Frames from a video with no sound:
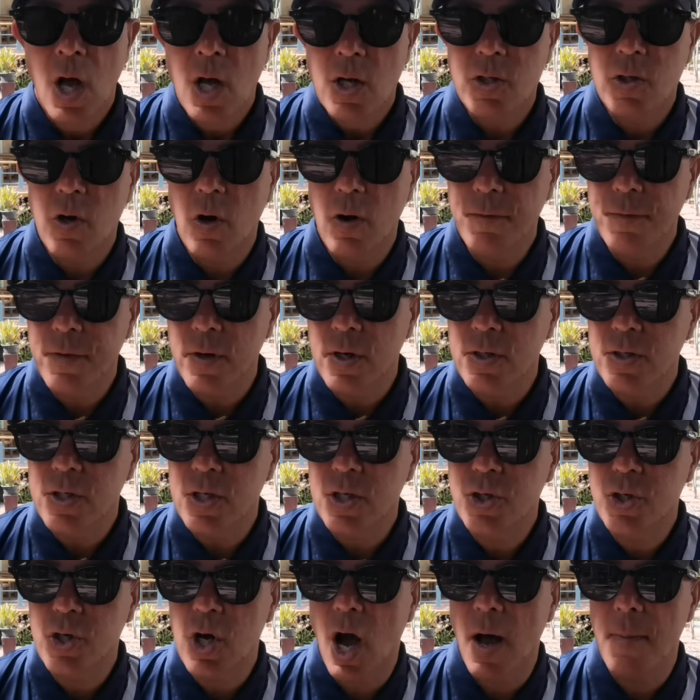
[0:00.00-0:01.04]
So if there's a
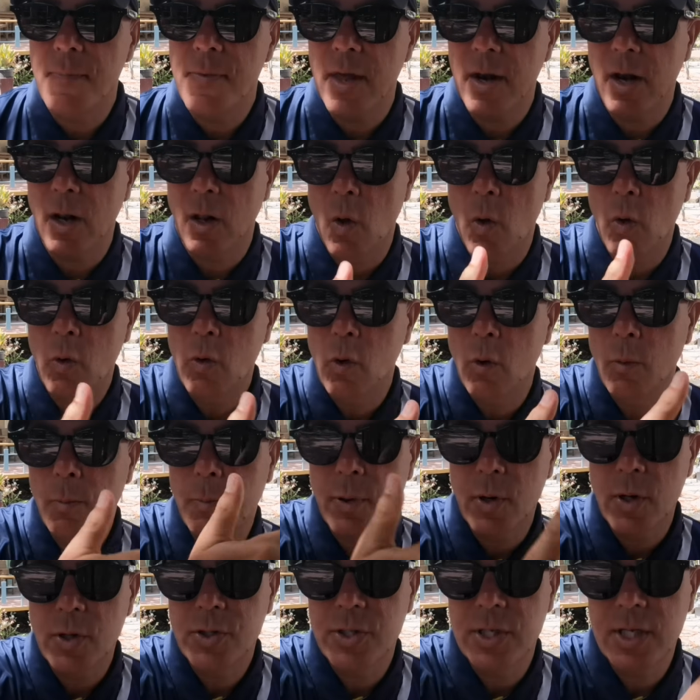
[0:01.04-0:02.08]
job that a local
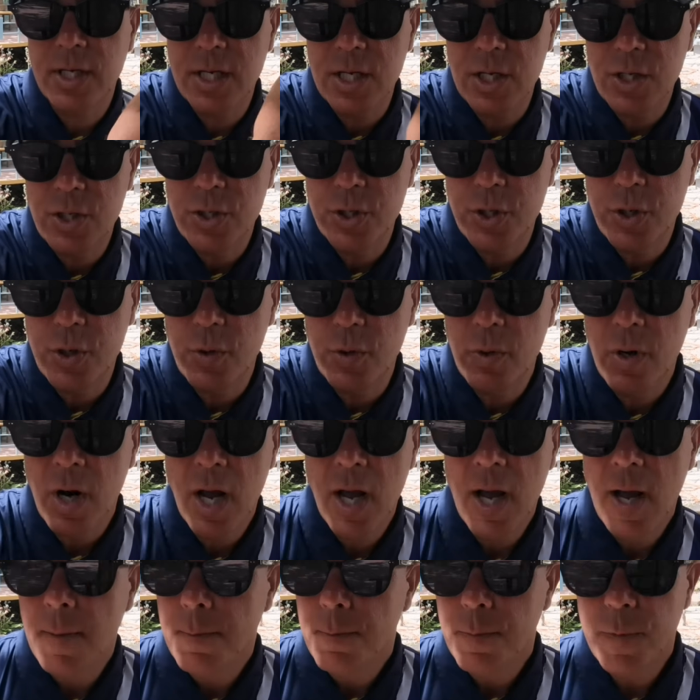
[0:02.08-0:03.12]
person can do,
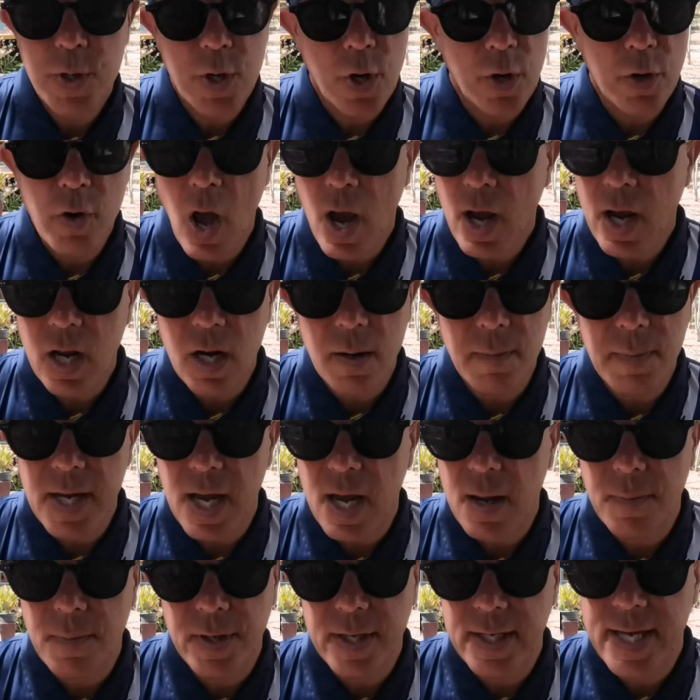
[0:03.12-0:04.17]
you're not going to be
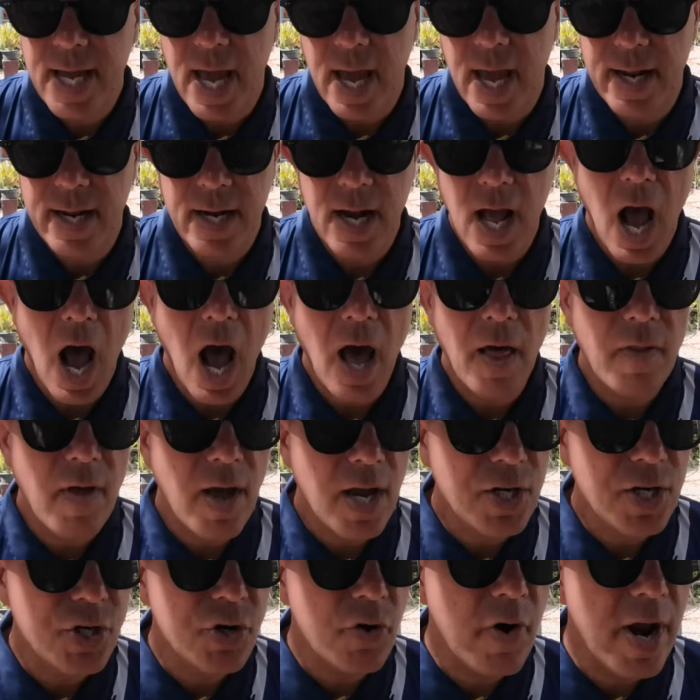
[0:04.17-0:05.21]
able to get it.
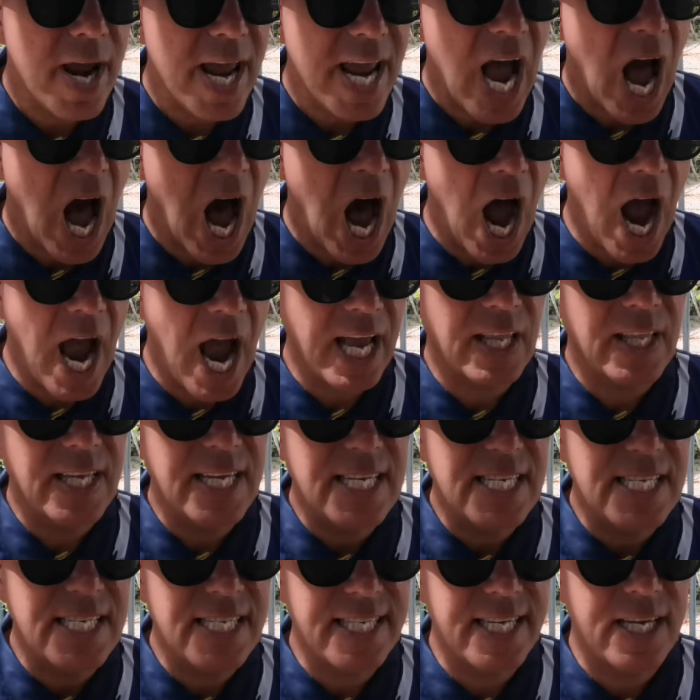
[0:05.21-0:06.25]
Unless you're a highly
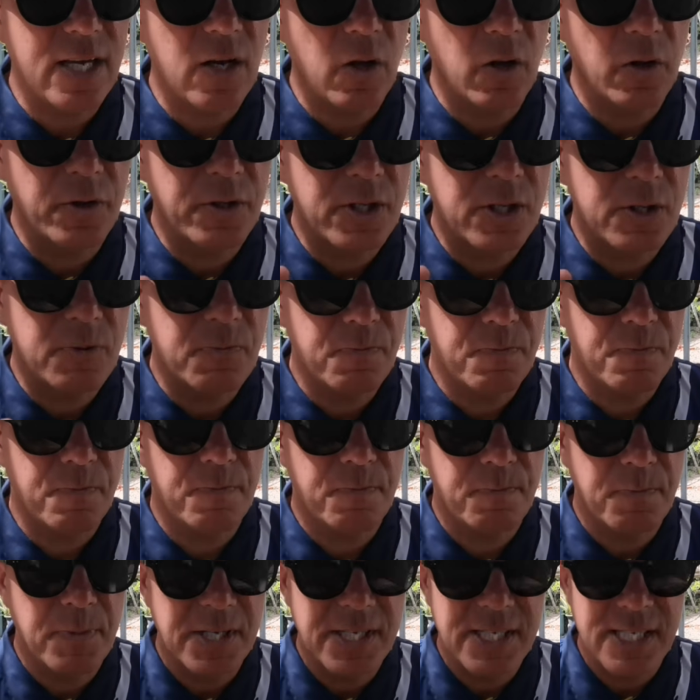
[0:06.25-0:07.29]
skilled
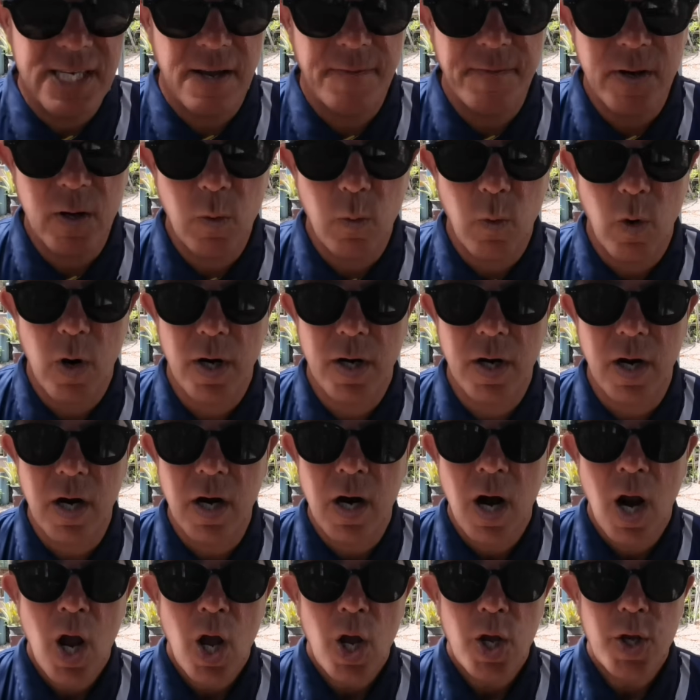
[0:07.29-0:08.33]
specific worker,
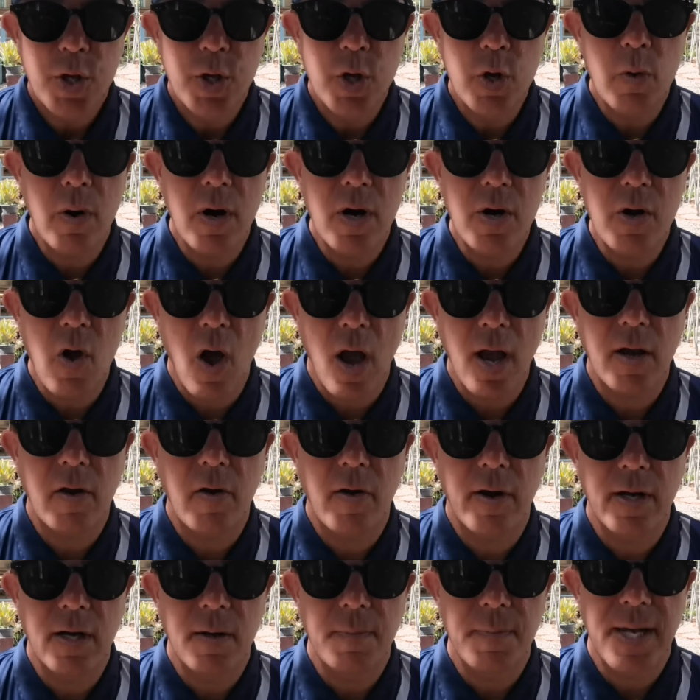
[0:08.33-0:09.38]
you are not
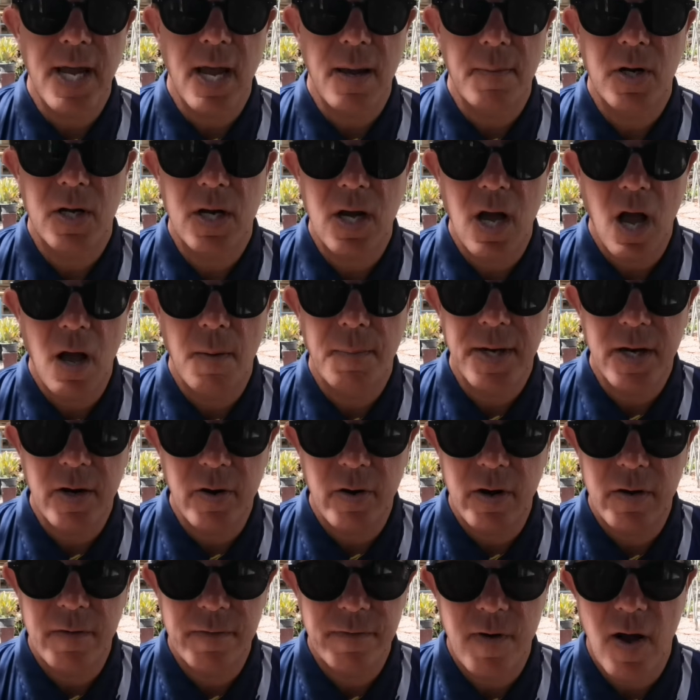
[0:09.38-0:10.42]
going to be able to come
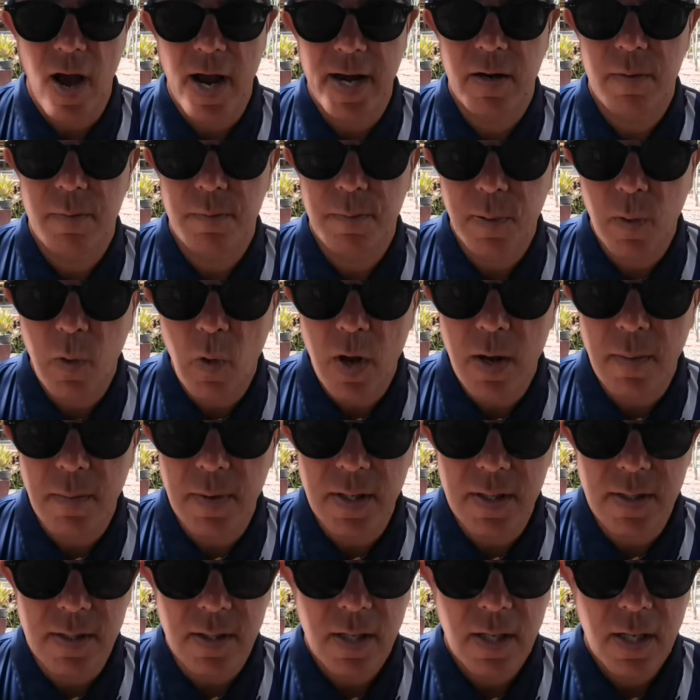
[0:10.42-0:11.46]
here and find
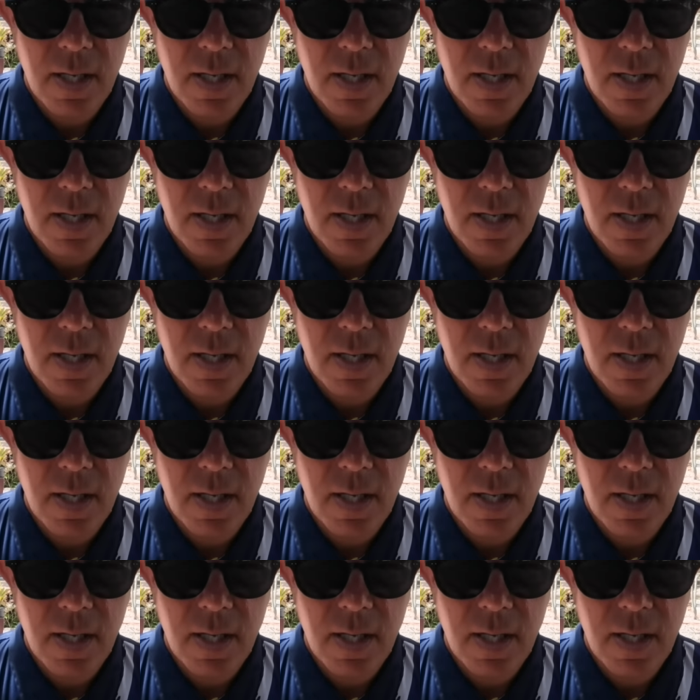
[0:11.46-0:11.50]
employment